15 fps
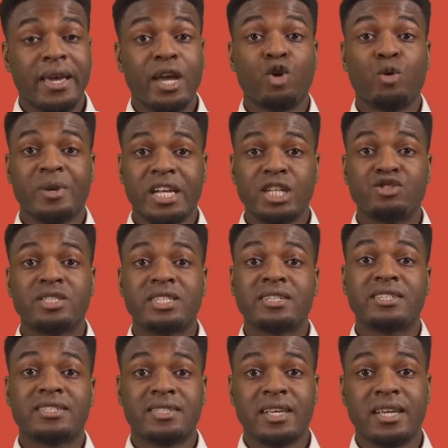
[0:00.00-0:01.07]
It will be
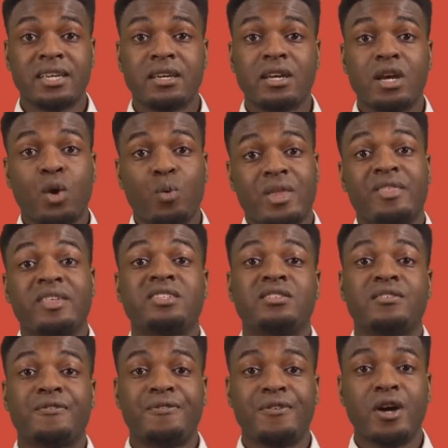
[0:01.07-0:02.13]
interesting to see whether this is
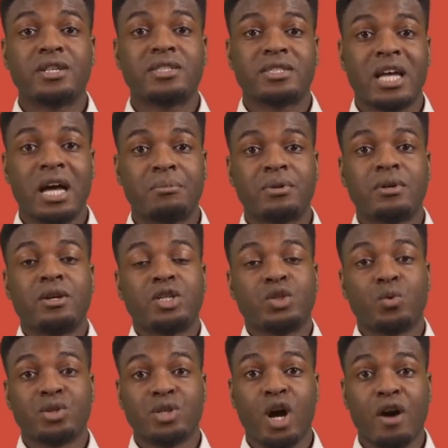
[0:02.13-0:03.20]
the first step
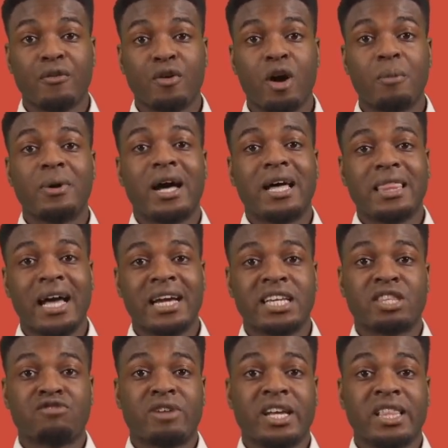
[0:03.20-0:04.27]
towards Ofcom
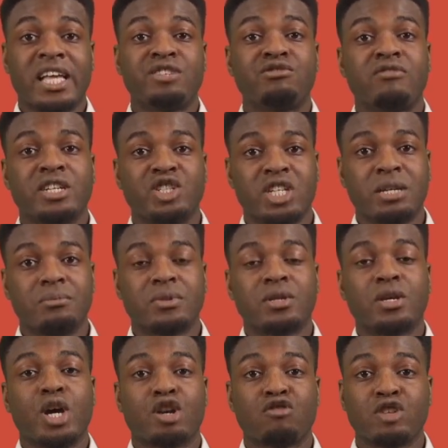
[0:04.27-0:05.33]
aligning the regulatory regimes
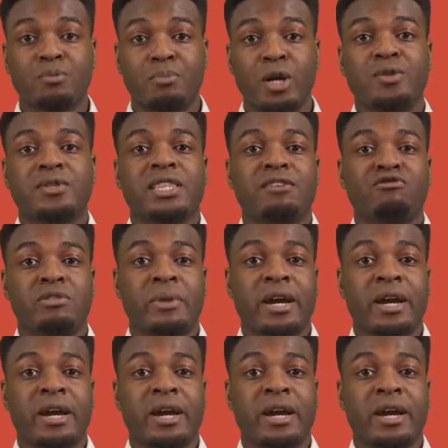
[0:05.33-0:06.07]
across both delivery